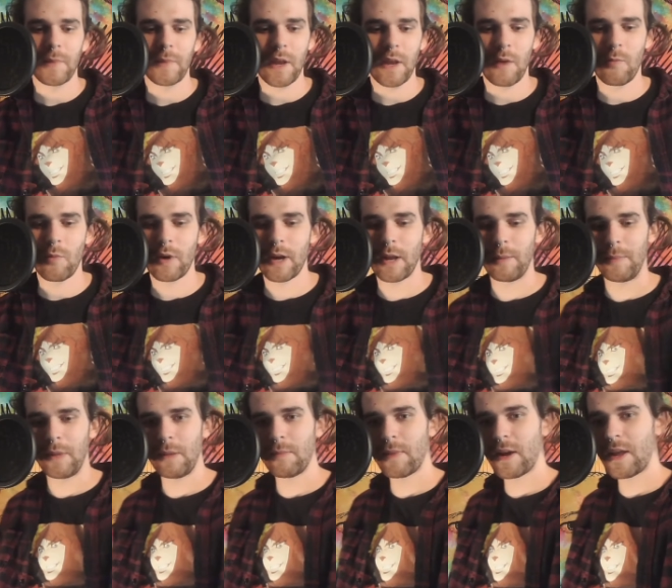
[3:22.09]
And what I
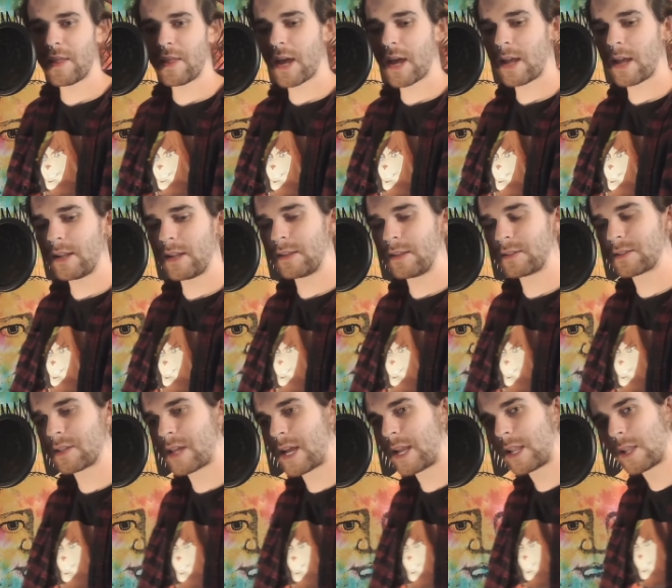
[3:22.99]
mean by that is
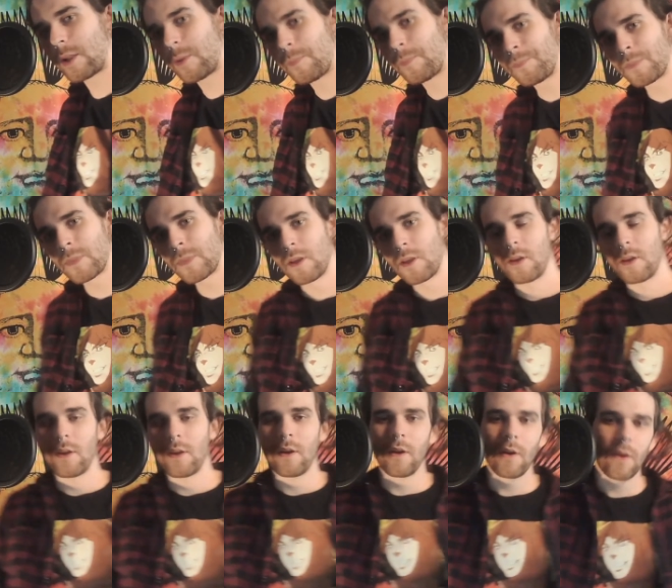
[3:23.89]
like,
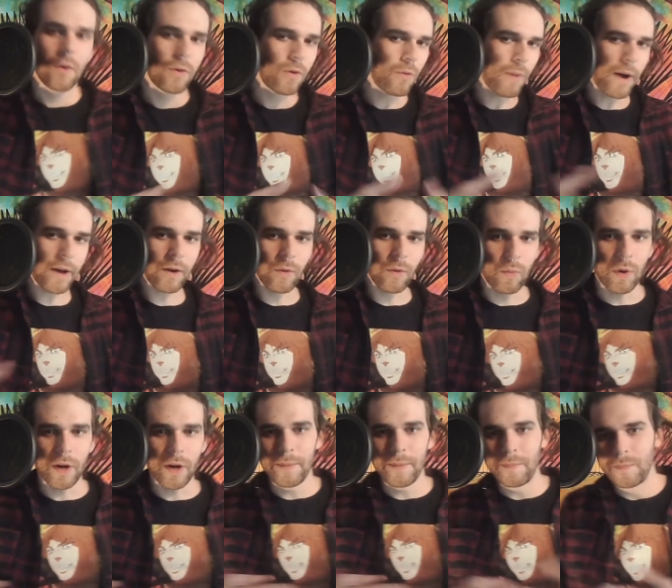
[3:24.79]
no matter
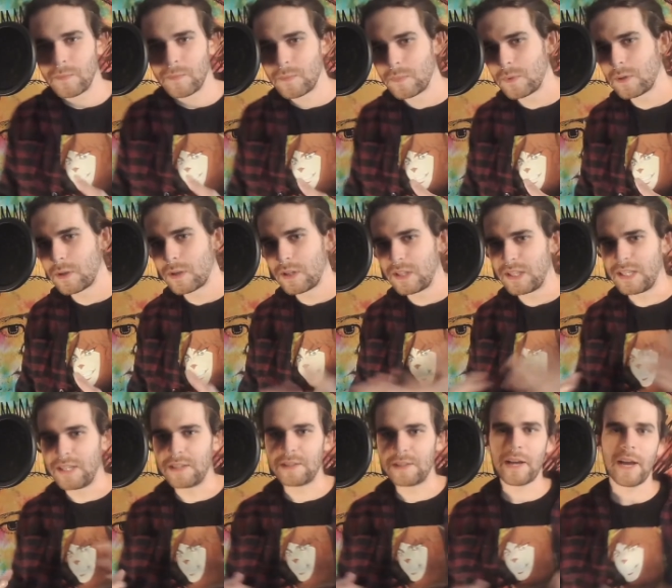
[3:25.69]
what,
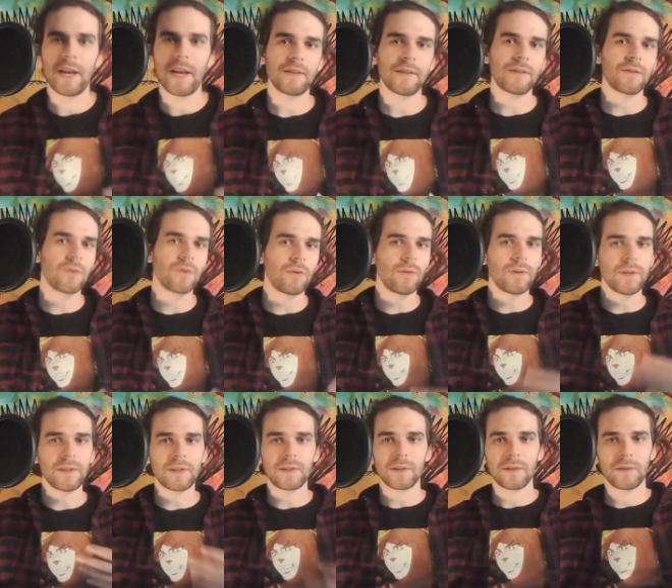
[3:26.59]
these days it's
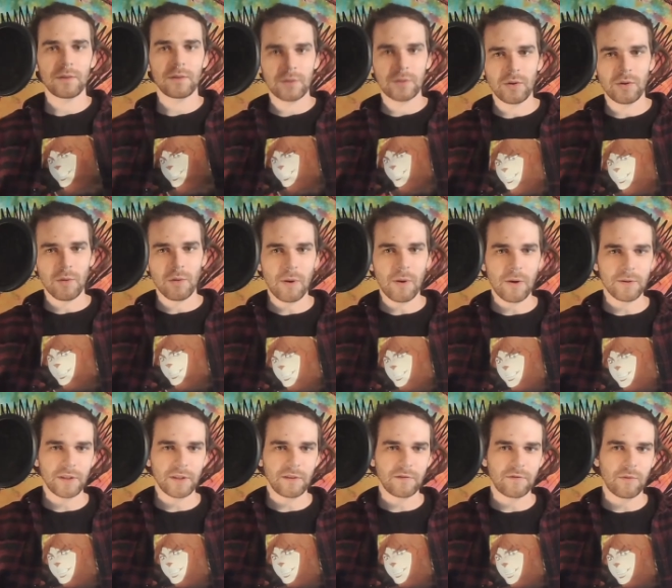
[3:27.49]
always two
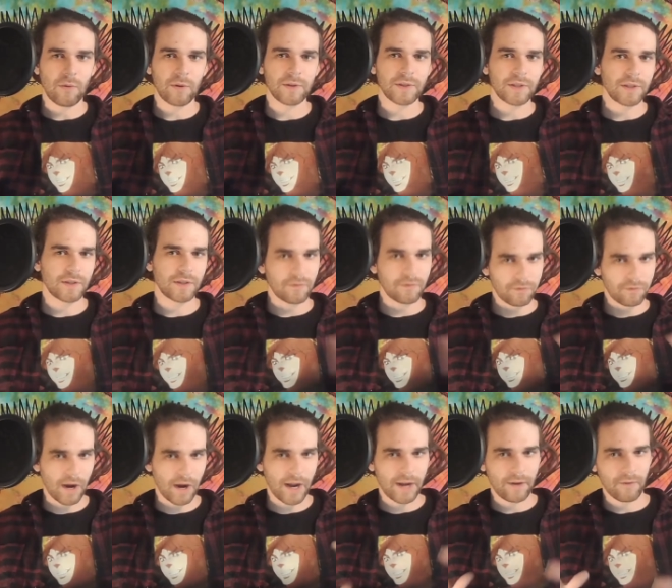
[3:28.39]
opposing forces of
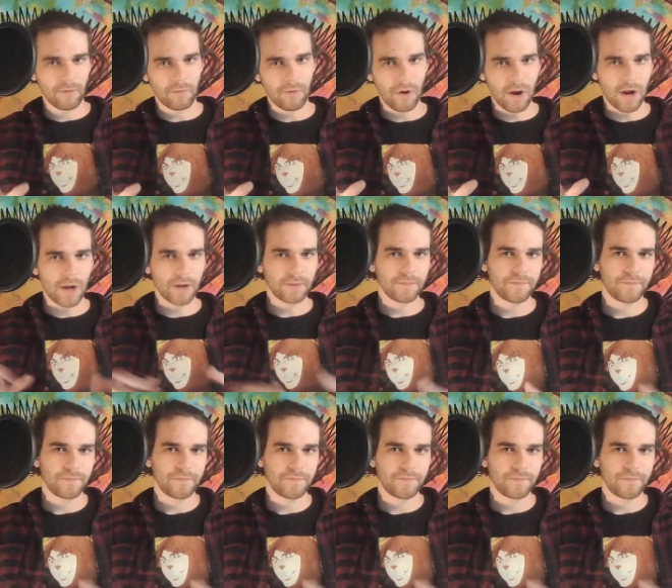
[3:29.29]
right and wrong,